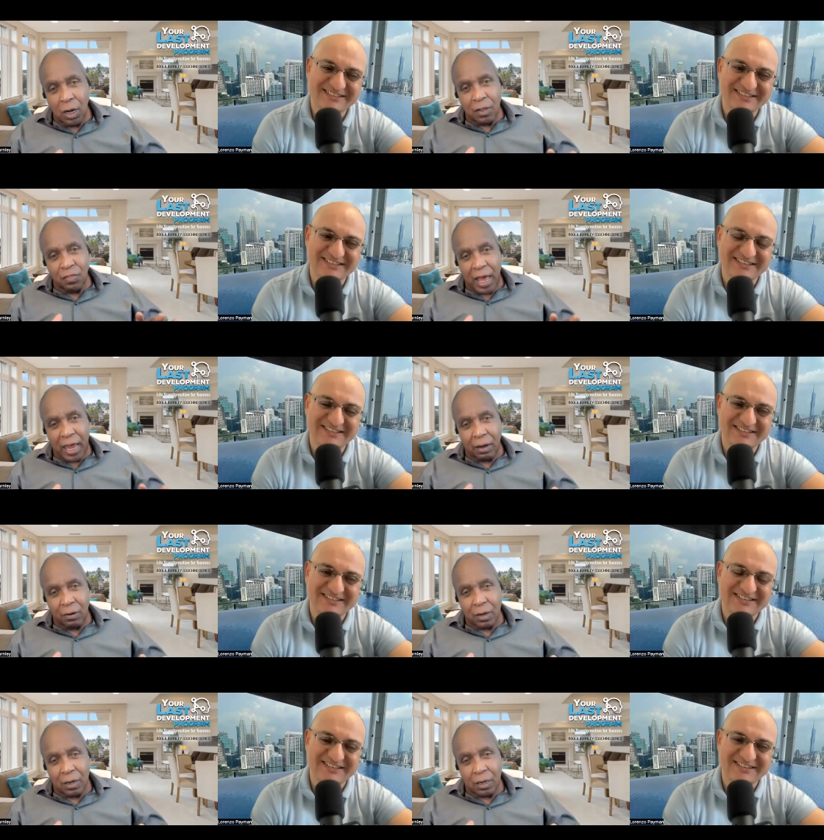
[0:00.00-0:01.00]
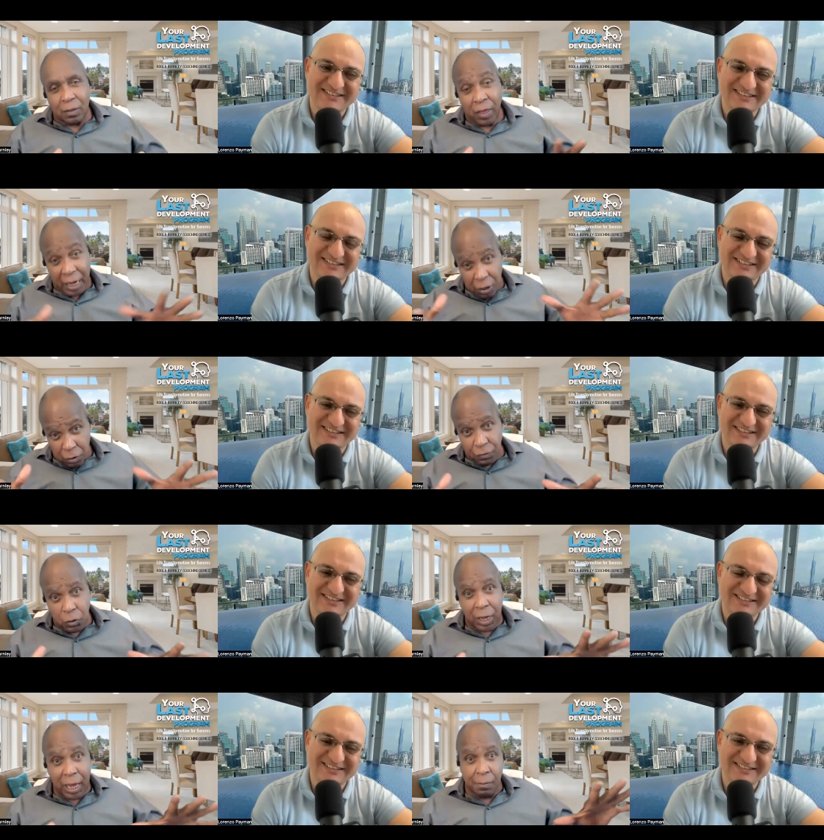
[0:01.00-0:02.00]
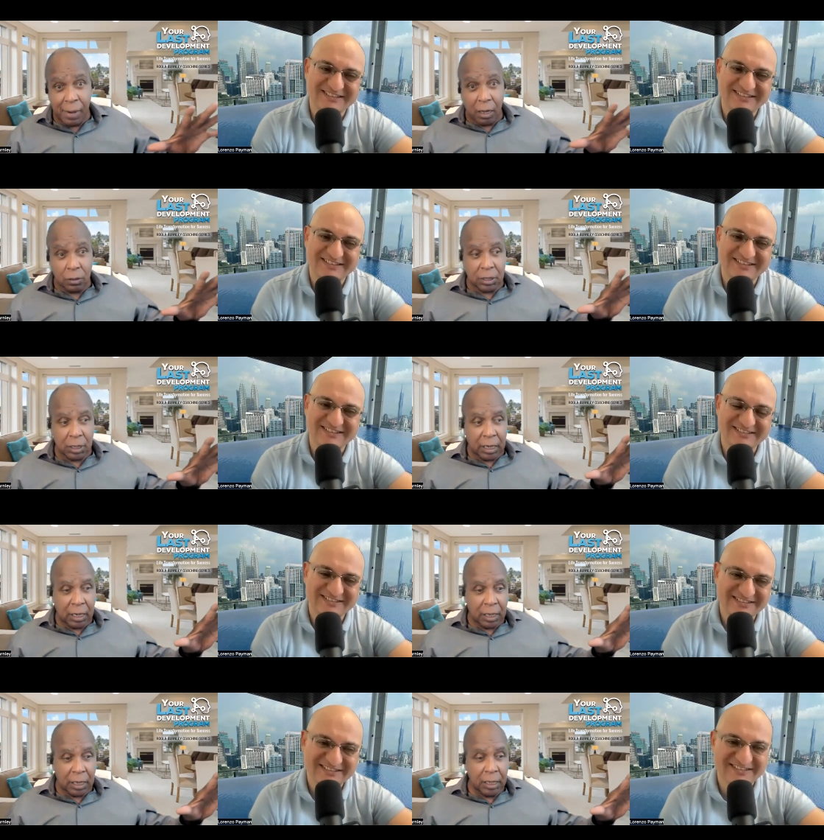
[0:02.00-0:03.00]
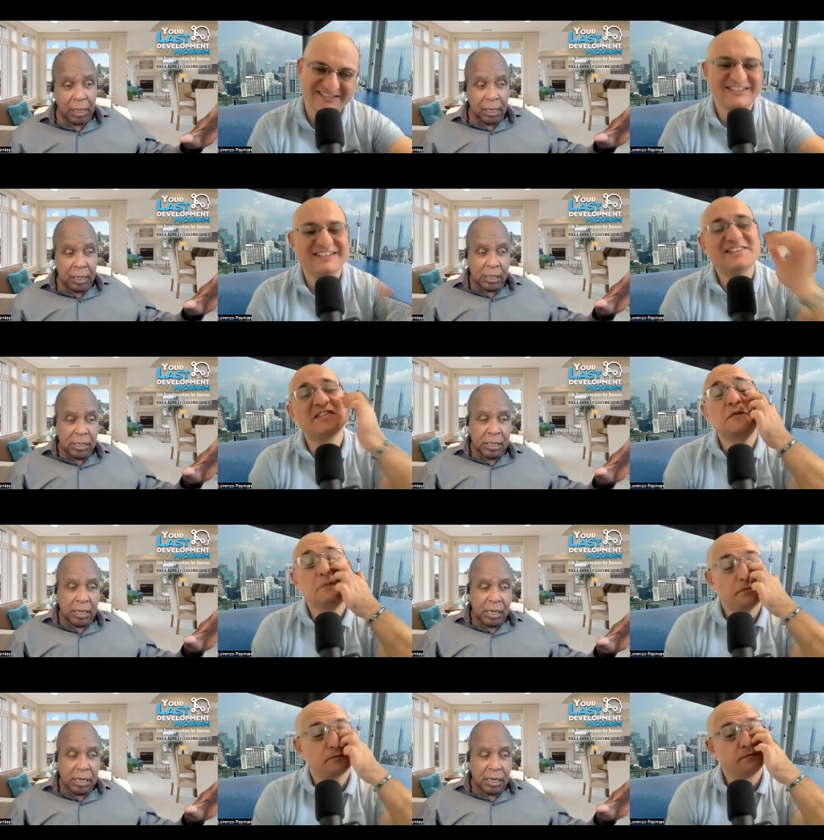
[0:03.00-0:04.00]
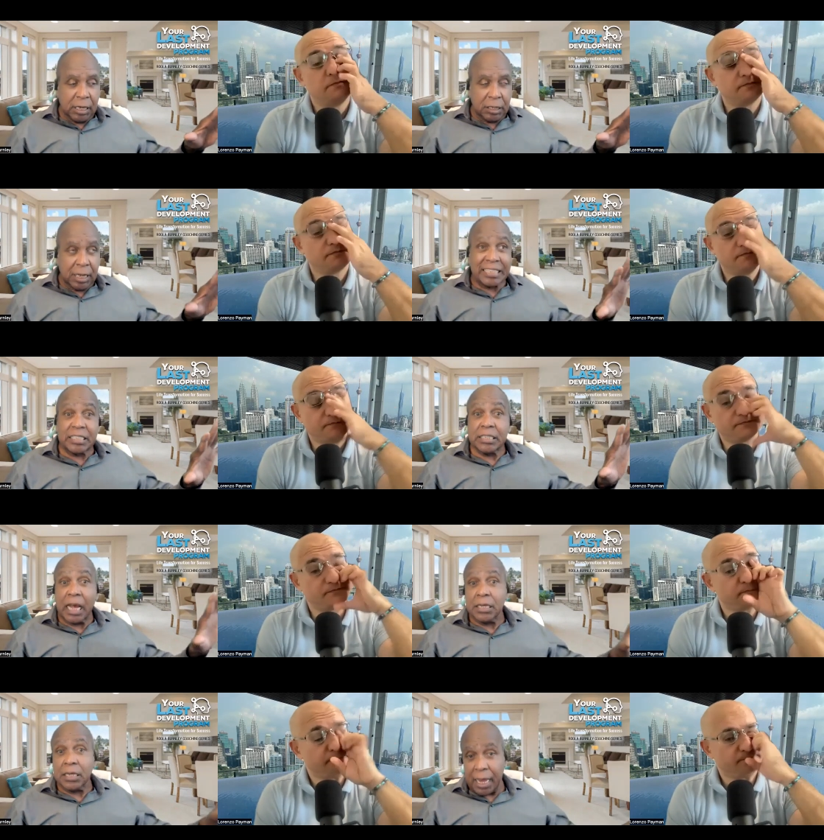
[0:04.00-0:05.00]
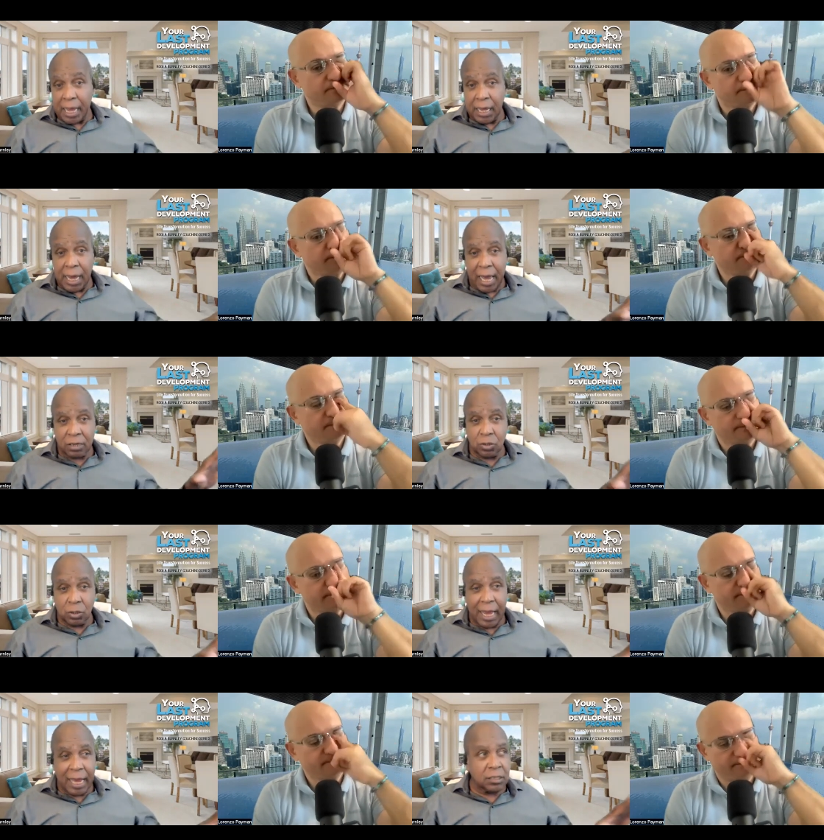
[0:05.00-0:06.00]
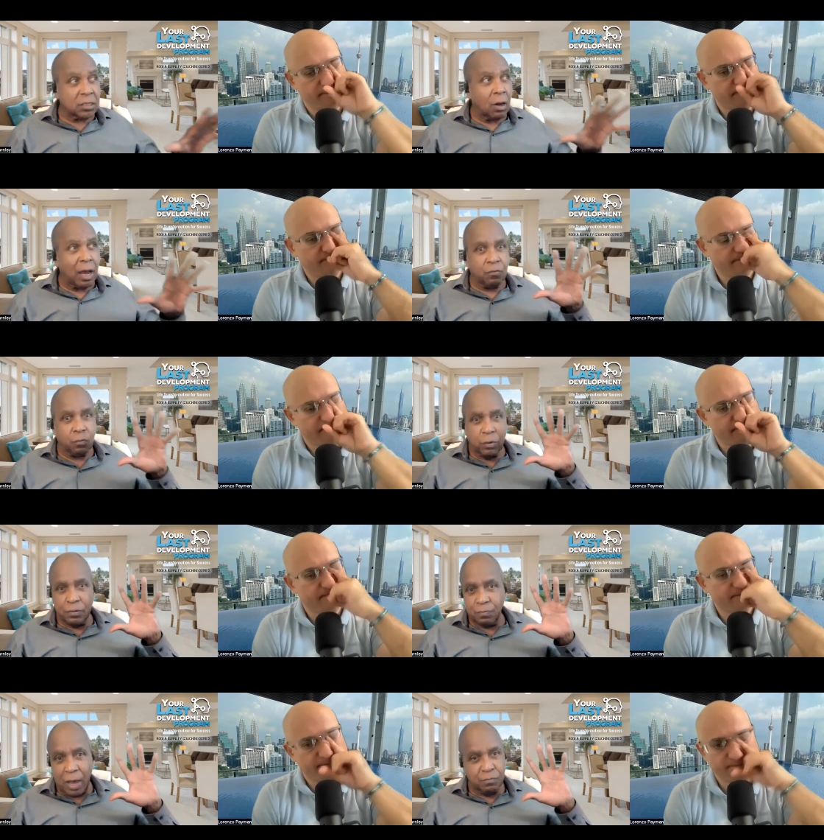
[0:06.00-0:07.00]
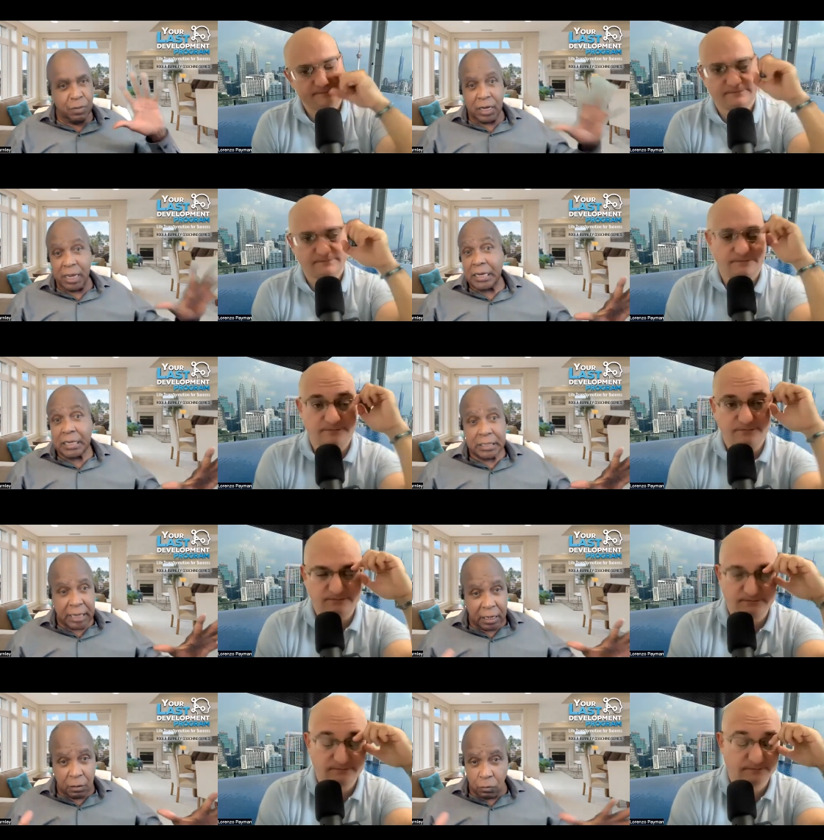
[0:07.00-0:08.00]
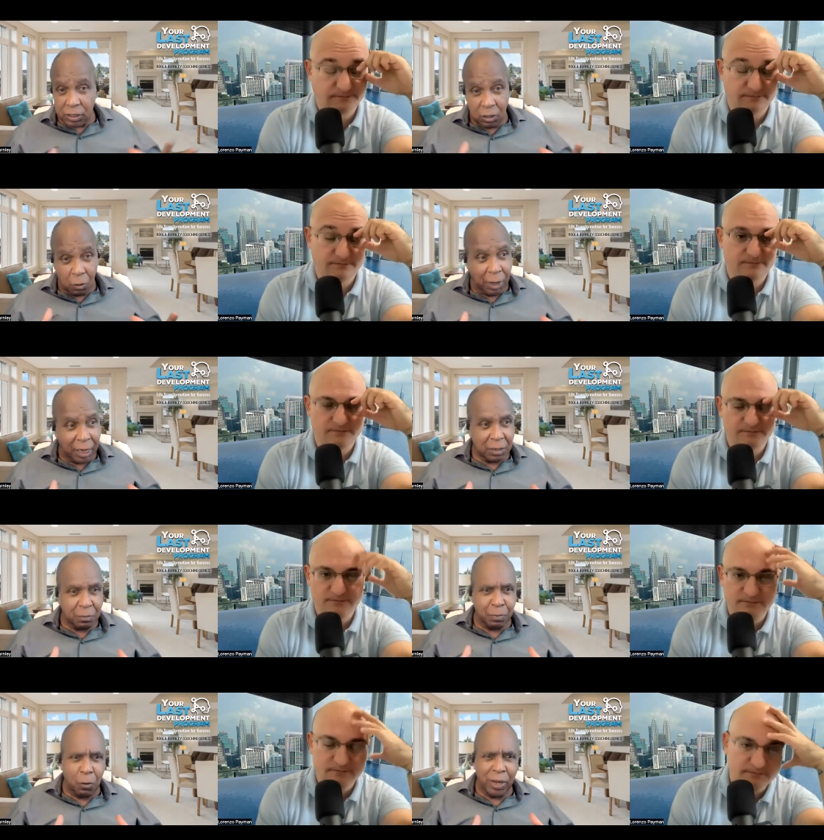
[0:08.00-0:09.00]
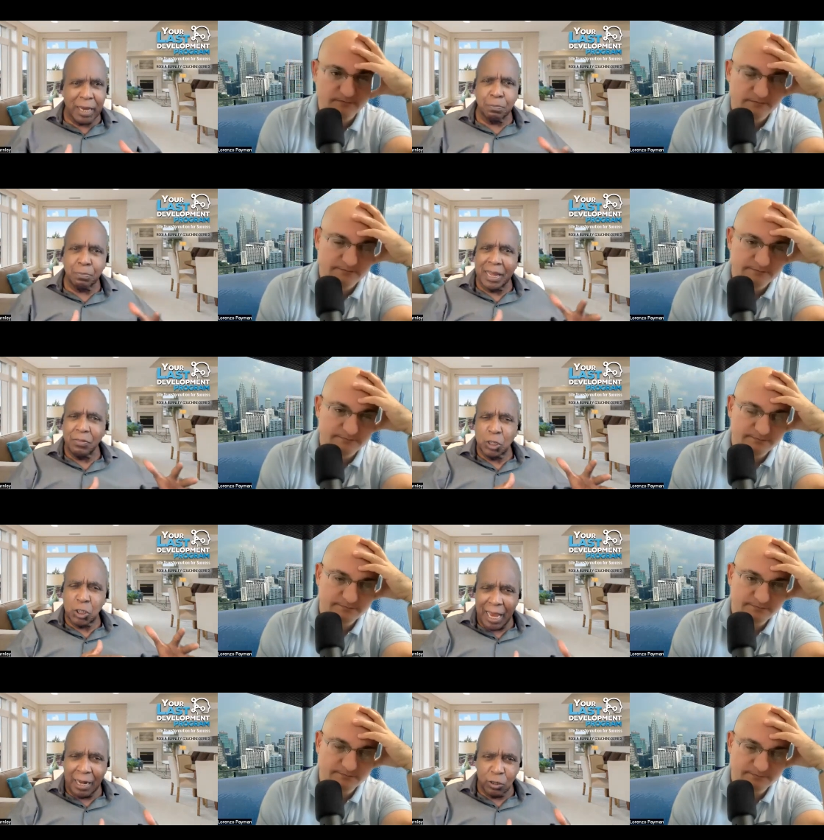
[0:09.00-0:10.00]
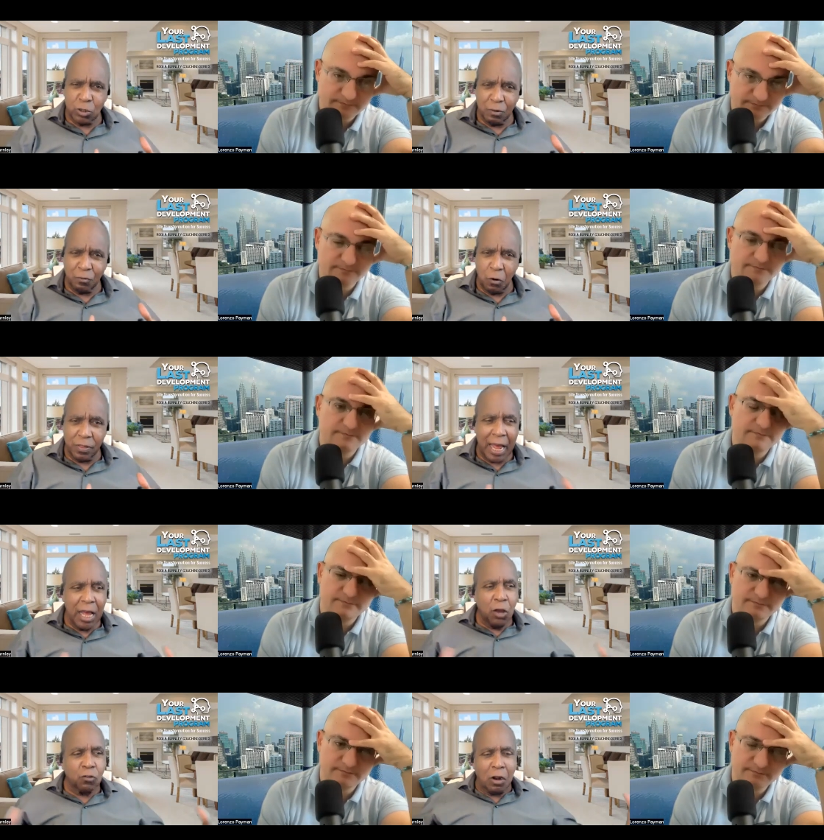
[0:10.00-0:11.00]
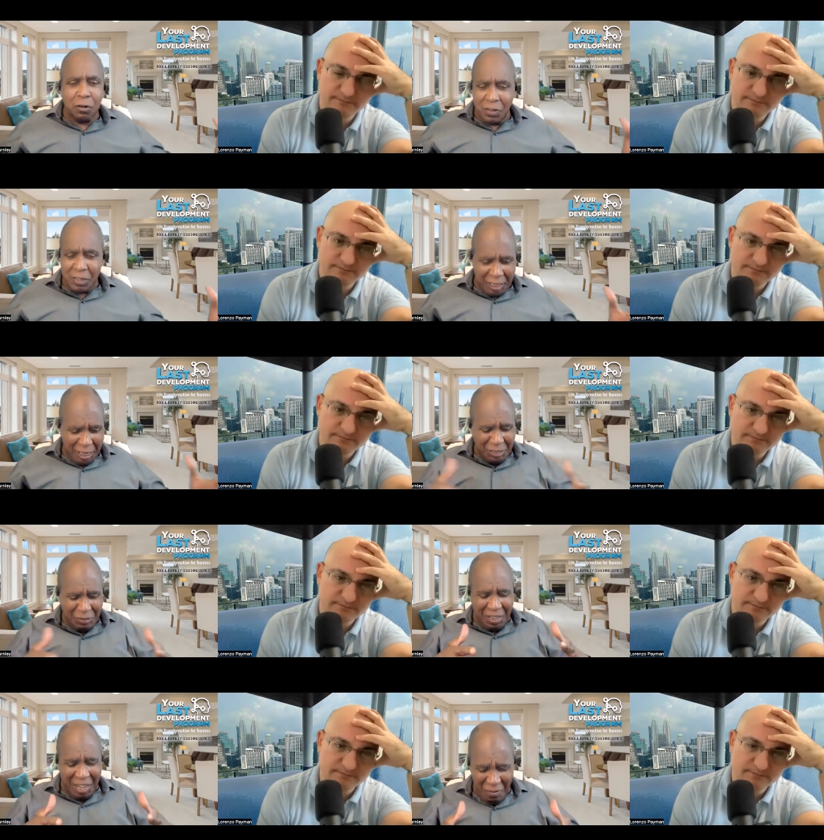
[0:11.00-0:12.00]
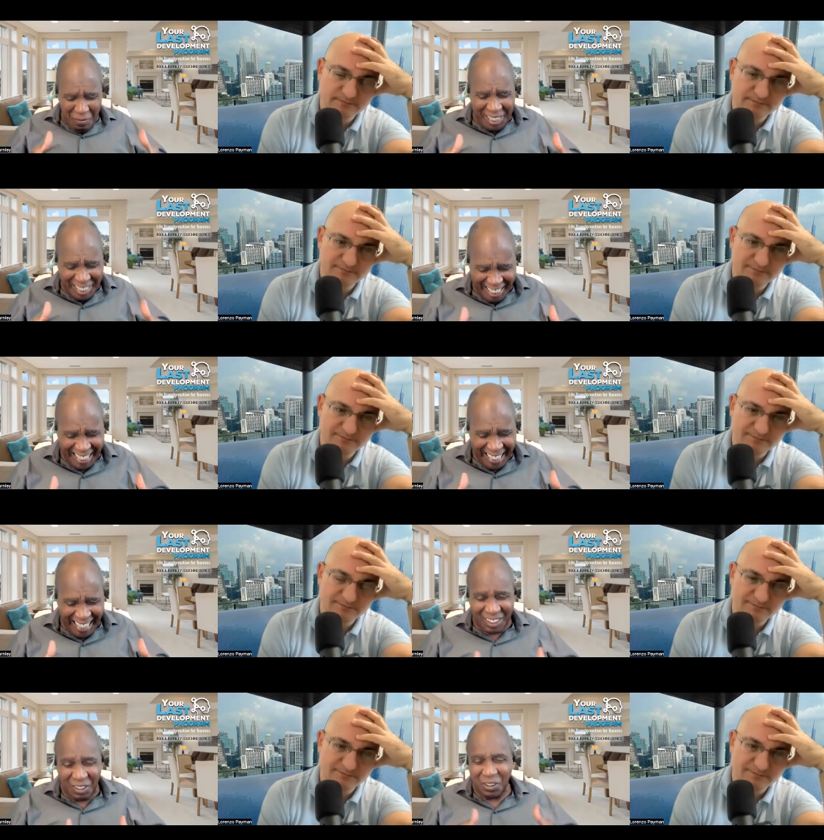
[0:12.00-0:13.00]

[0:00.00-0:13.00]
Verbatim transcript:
Speaker 1: that interview came out last Sunday, actually, and so I've been inundated with so much, but we had planned the challenge before that, so all of these things were coming together.